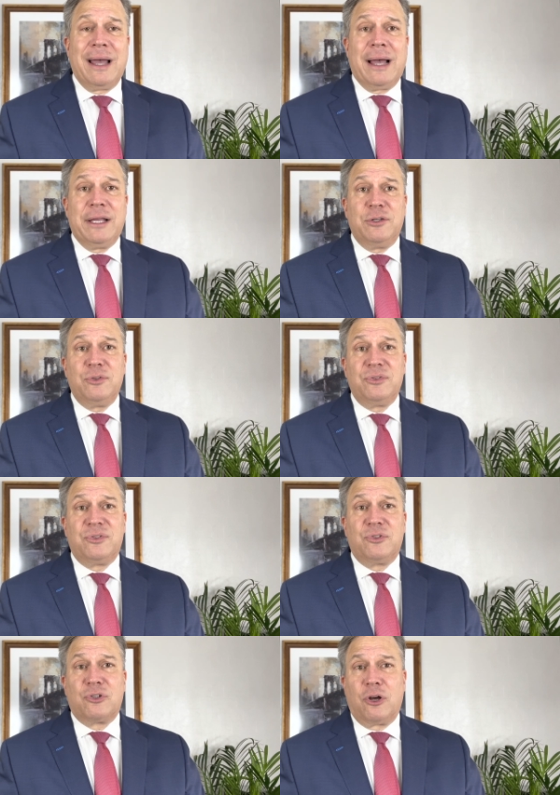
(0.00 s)
I use
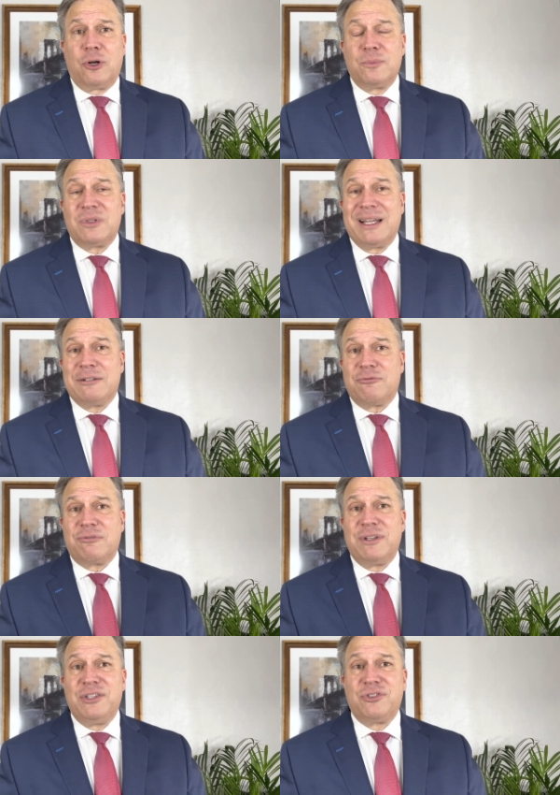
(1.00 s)
terms like
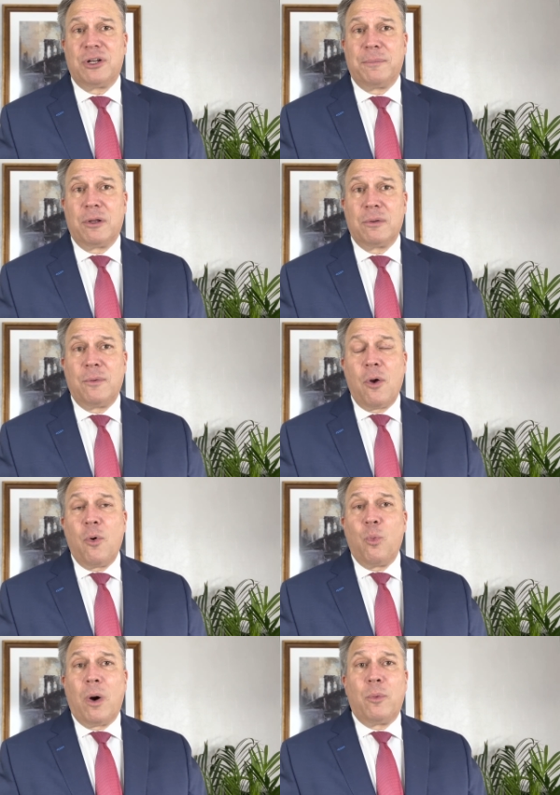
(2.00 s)
reasonable.
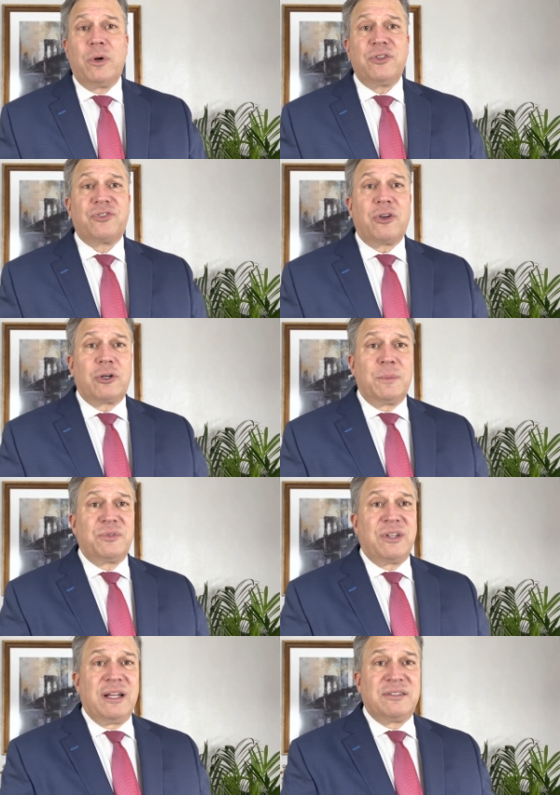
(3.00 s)
What were the
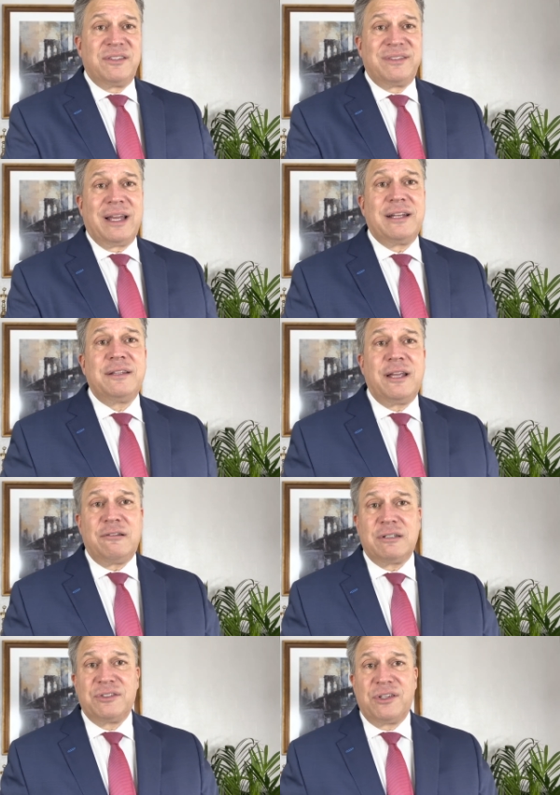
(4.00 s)
circumstances then and
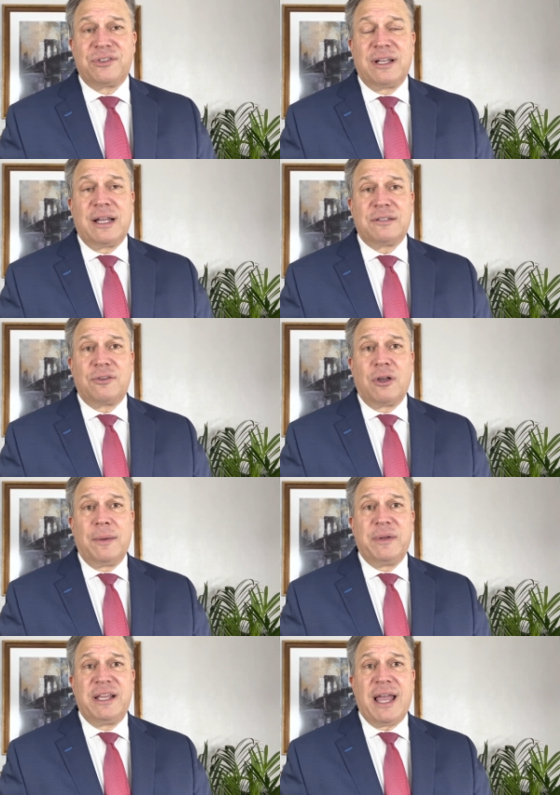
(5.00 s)
there existing at the time
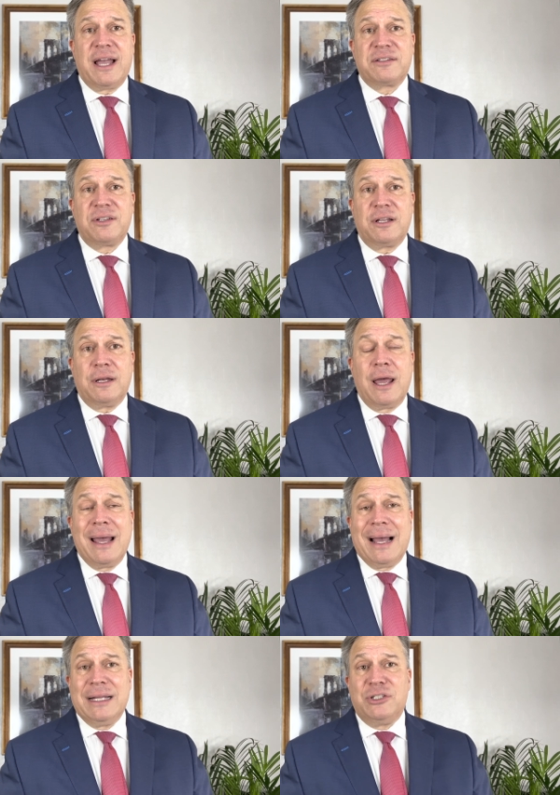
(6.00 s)
of the accident?
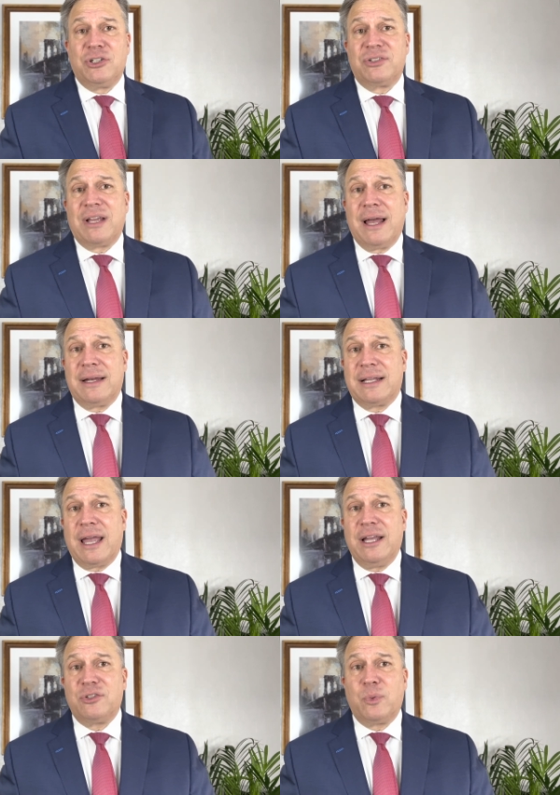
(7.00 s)
I just had a
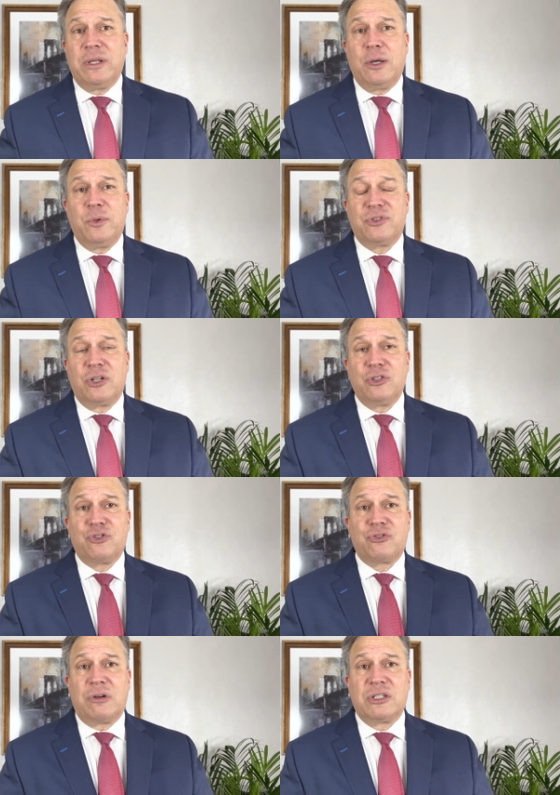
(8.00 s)
case where there was
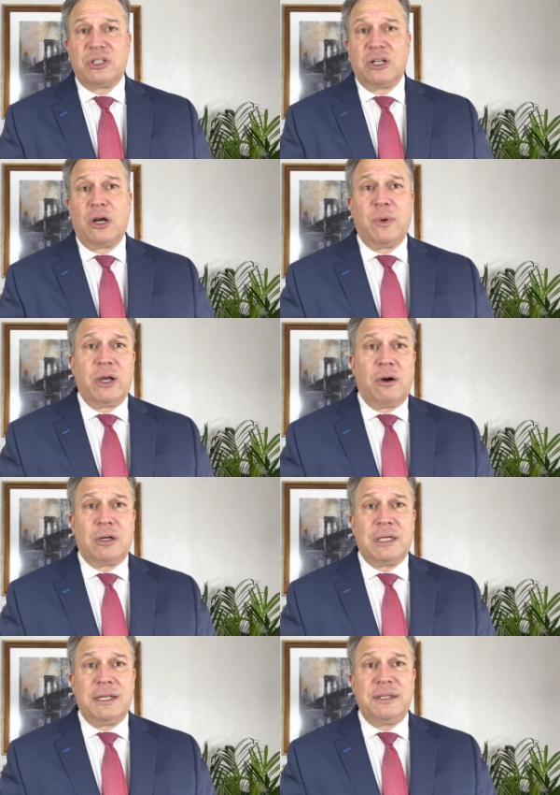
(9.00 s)
construction going
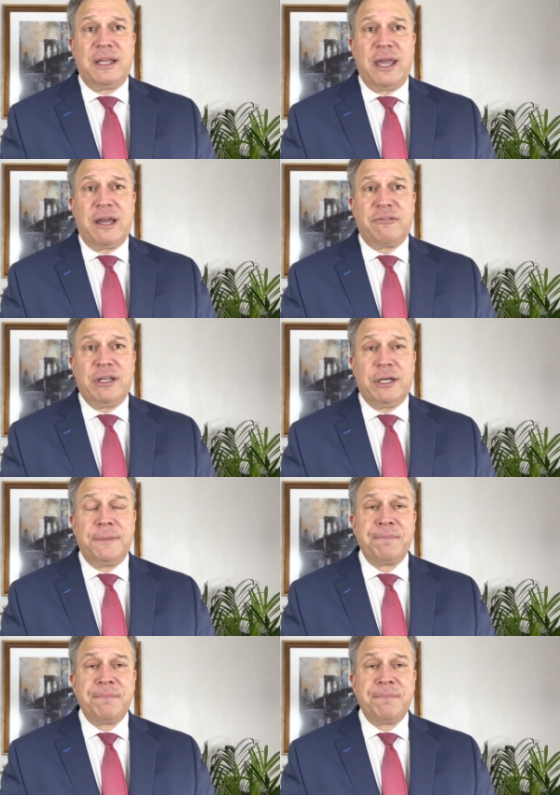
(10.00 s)
on in the area,